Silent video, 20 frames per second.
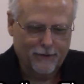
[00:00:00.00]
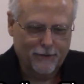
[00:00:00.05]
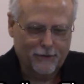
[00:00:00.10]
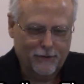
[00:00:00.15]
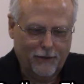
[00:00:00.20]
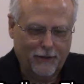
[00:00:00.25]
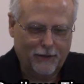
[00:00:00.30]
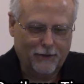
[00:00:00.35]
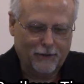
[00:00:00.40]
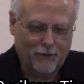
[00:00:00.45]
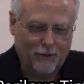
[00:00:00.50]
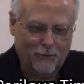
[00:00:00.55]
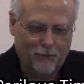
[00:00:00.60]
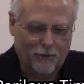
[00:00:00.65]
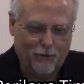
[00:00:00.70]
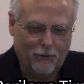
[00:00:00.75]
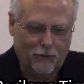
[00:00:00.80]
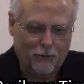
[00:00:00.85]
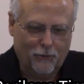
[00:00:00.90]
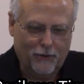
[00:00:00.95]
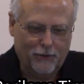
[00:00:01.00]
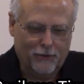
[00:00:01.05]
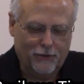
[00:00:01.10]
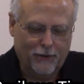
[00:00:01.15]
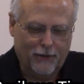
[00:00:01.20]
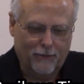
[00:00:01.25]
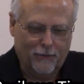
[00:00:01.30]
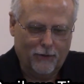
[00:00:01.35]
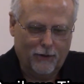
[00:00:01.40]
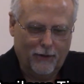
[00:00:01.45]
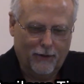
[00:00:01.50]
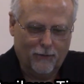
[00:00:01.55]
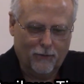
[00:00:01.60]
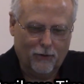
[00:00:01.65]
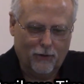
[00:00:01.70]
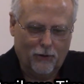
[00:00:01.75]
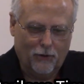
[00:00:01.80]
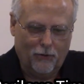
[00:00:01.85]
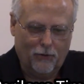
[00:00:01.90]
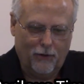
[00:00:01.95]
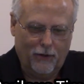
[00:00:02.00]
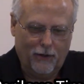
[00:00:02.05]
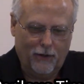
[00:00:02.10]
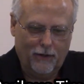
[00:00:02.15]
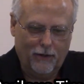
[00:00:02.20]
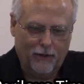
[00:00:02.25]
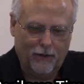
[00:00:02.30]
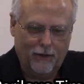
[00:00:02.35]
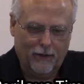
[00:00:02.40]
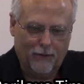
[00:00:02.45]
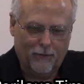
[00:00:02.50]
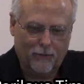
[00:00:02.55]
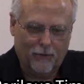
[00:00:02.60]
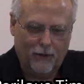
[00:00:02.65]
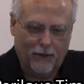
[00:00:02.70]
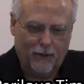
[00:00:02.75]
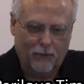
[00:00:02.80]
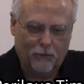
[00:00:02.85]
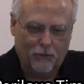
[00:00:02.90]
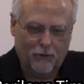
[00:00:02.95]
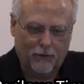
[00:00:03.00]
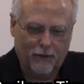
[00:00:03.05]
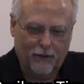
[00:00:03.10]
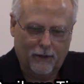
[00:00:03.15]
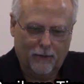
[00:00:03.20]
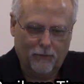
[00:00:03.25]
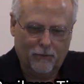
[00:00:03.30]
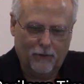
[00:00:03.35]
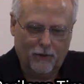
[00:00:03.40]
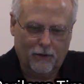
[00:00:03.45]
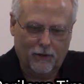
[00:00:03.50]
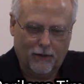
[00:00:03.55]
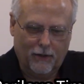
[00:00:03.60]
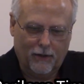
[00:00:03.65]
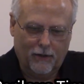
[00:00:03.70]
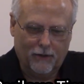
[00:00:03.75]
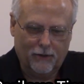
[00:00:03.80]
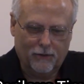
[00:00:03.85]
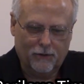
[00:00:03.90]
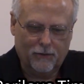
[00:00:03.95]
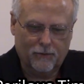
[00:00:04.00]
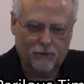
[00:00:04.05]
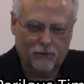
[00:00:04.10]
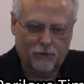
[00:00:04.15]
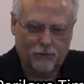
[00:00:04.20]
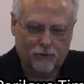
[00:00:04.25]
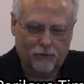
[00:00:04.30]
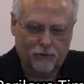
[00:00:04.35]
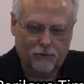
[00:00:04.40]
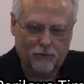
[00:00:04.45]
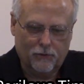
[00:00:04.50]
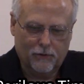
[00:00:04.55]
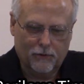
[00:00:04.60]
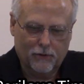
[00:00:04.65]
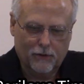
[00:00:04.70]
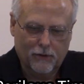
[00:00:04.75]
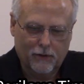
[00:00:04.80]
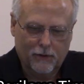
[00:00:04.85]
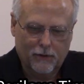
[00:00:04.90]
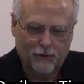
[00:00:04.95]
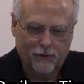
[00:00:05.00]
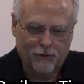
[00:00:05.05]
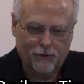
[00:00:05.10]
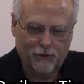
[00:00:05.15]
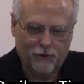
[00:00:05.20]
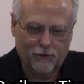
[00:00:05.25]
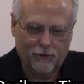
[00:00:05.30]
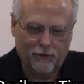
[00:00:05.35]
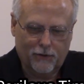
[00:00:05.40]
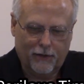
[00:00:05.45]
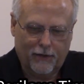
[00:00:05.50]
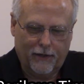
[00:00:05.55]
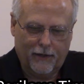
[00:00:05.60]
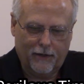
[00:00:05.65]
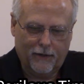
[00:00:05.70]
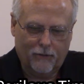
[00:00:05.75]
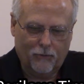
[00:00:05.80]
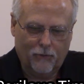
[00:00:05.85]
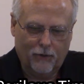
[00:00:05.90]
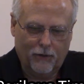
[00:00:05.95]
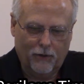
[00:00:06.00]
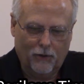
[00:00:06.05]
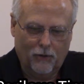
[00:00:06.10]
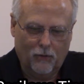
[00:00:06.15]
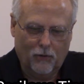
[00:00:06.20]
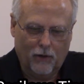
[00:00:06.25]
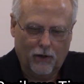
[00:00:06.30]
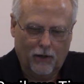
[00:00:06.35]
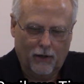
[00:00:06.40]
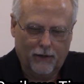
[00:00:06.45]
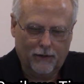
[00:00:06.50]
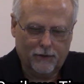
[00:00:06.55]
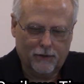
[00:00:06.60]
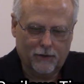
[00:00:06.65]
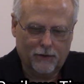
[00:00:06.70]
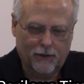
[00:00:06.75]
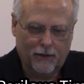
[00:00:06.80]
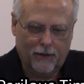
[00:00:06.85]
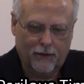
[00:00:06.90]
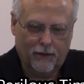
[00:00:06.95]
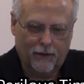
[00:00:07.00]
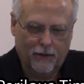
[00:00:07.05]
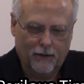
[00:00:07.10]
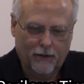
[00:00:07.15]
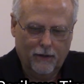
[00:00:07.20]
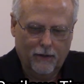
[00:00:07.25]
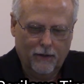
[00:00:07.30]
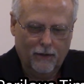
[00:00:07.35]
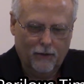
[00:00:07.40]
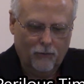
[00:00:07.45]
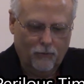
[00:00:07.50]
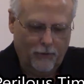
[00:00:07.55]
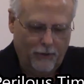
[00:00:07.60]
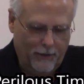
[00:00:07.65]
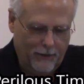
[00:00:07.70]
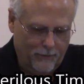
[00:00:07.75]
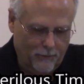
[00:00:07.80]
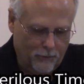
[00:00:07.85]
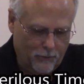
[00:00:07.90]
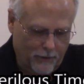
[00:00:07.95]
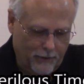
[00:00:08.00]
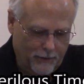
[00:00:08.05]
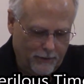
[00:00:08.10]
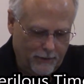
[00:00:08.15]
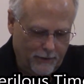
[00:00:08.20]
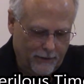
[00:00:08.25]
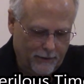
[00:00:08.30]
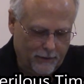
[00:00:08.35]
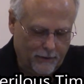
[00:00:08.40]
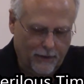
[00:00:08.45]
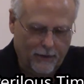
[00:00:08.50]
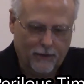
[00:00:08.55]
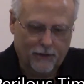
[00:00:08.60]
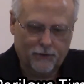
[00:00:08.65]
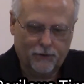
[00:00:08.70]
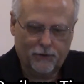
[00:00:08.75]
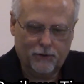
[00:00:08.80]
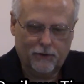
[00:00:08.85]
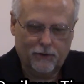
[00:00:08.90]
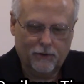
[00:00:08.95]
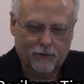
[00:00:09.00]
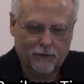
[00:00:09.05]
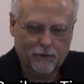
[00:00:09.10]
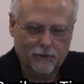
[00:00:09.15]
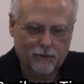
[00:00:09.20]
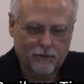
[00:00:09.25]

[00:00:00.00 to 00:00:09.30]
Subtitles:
2 Timothy 3:7, ever learning and never able to come to the knowledge of the truth. This is sad. We know a lot today. We have great technology.